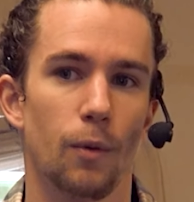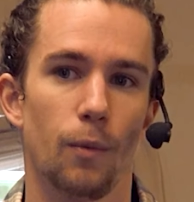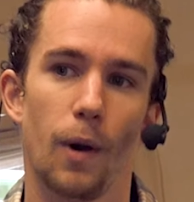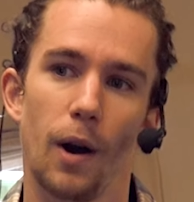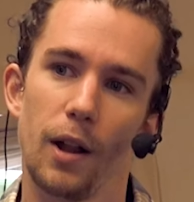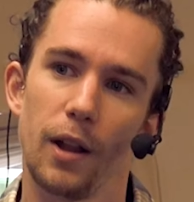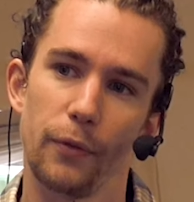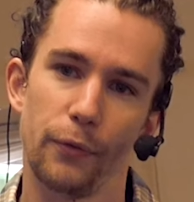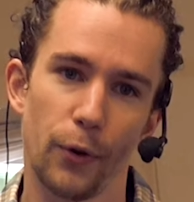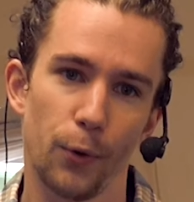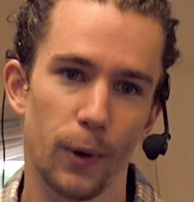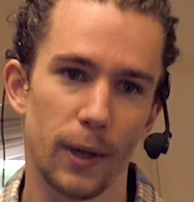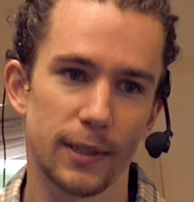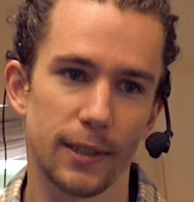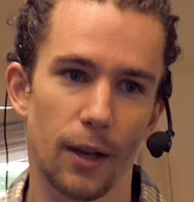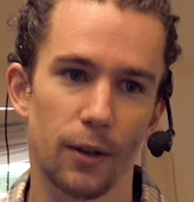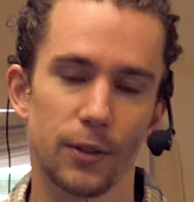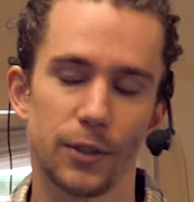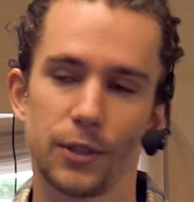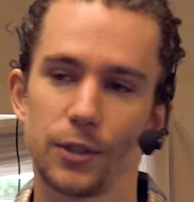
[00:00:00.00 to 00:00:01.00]
Well, if it was
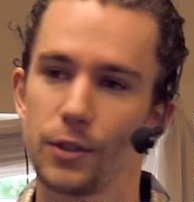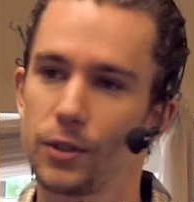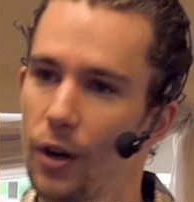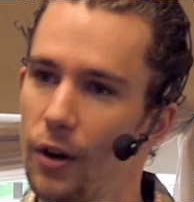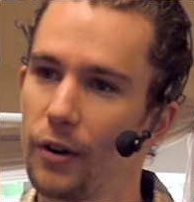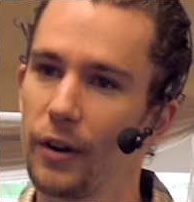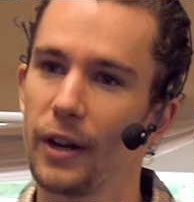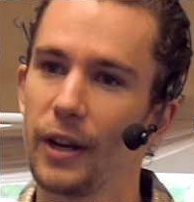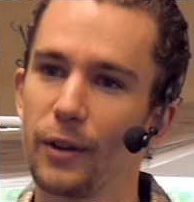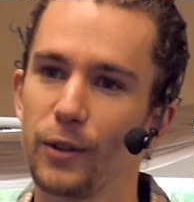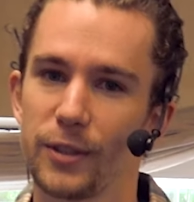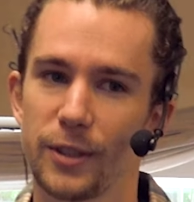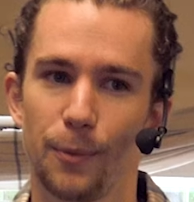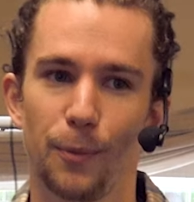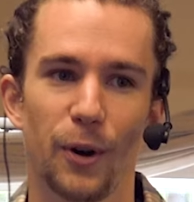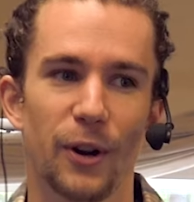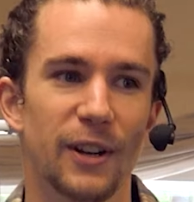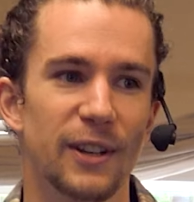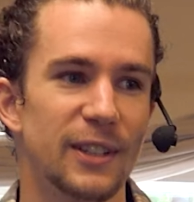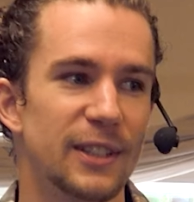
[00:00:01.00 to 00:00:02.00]
how sorry
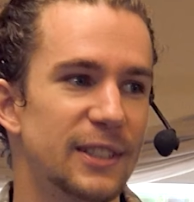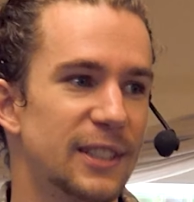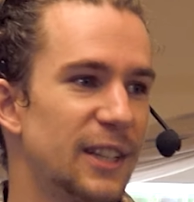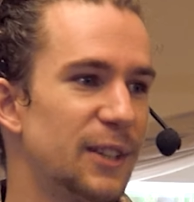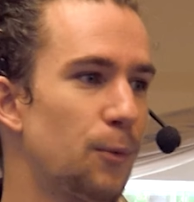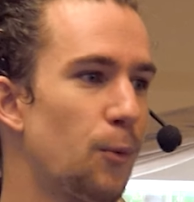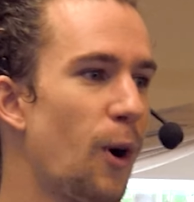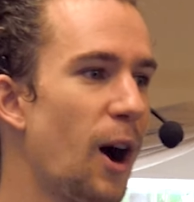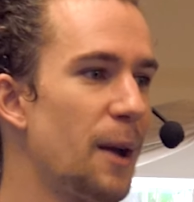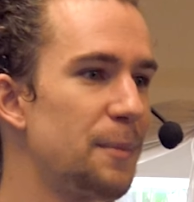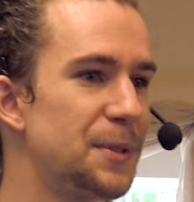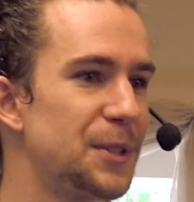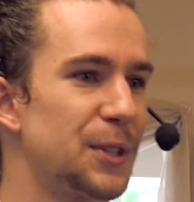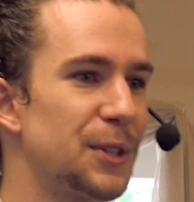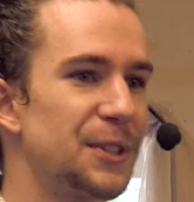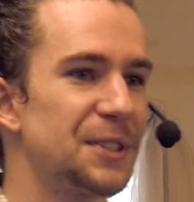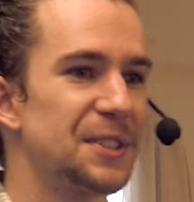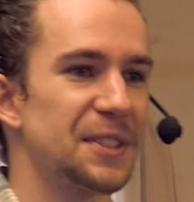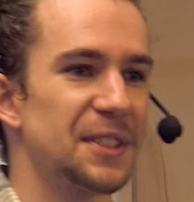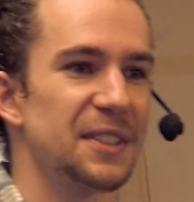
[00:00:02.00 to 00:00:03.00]
someone is that wipes
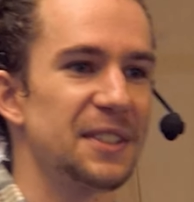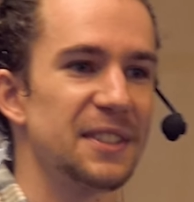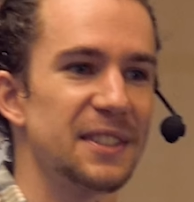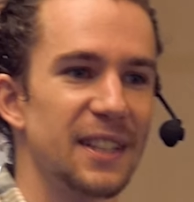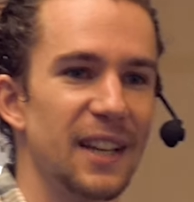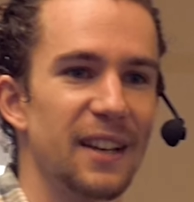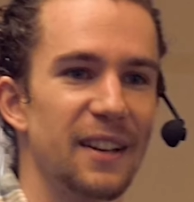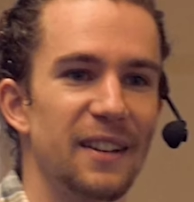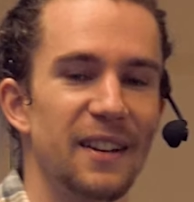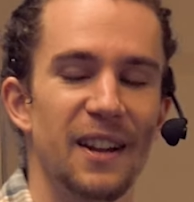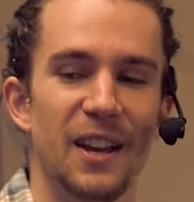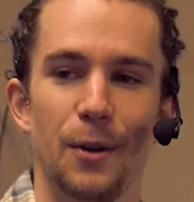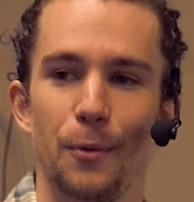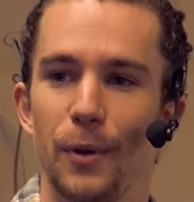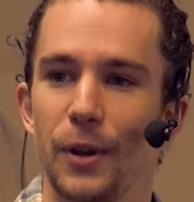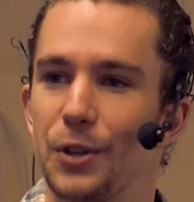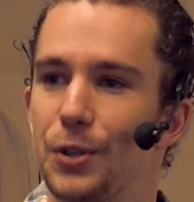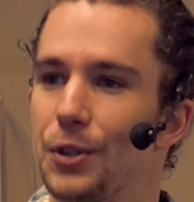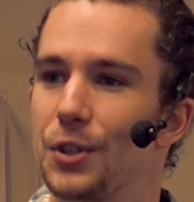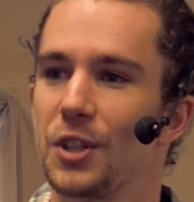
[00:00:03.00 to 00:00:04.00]
their sins, then
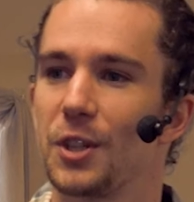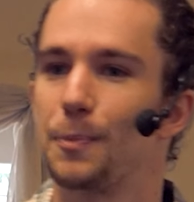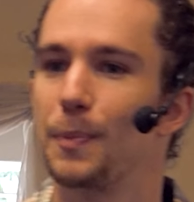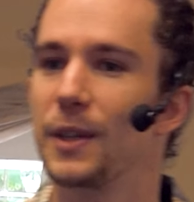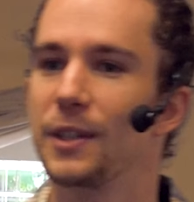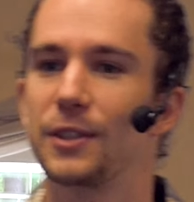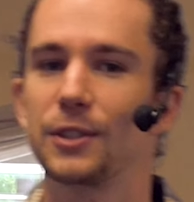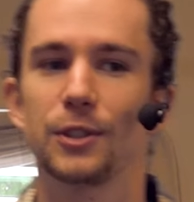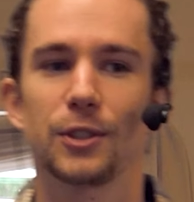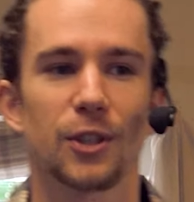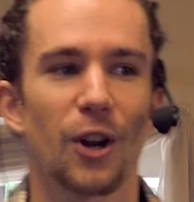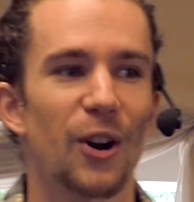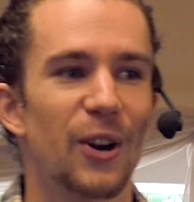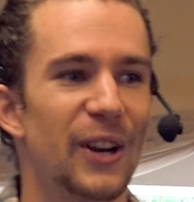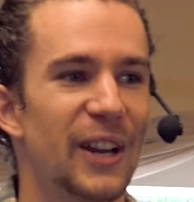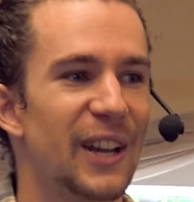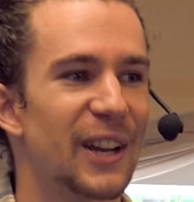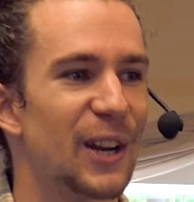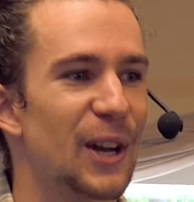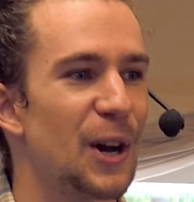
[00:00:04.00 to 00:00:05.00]
we should just be
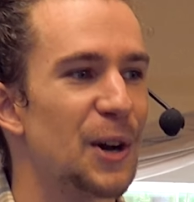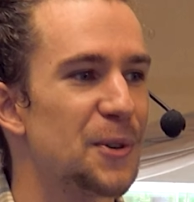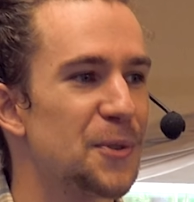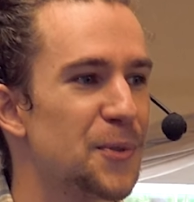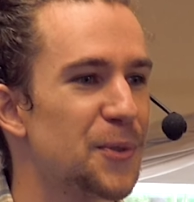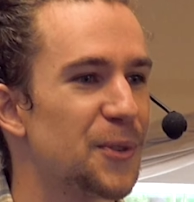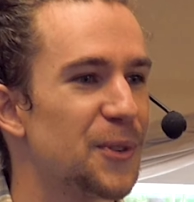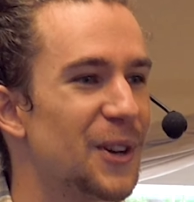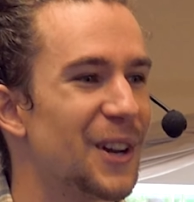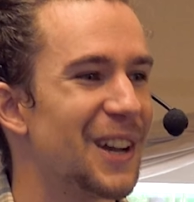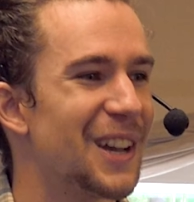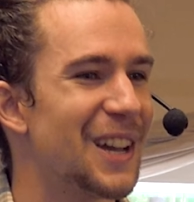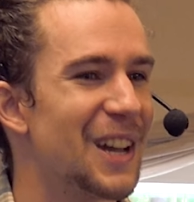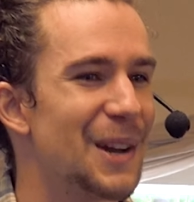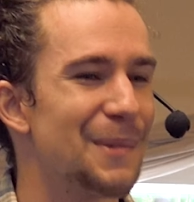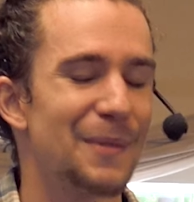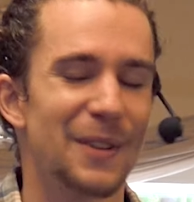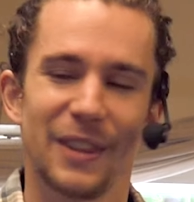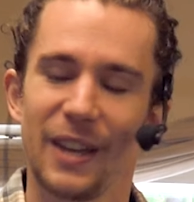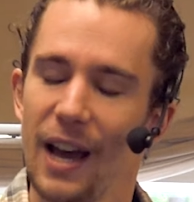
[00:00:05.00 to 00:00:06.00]
sorry enough.
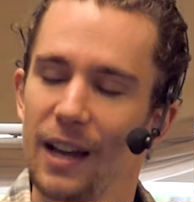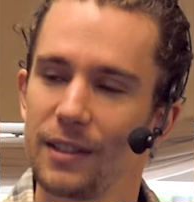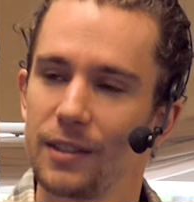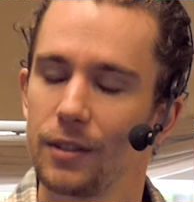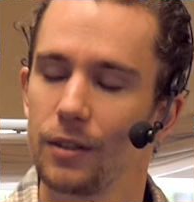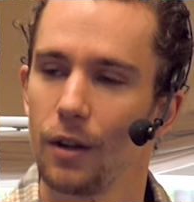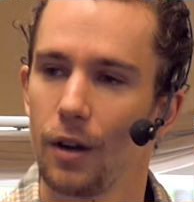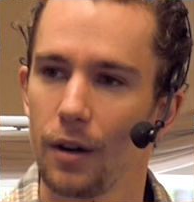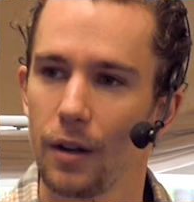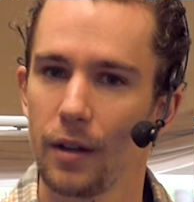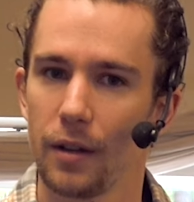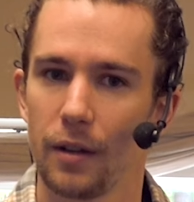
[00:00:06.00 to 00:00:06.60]
But that's not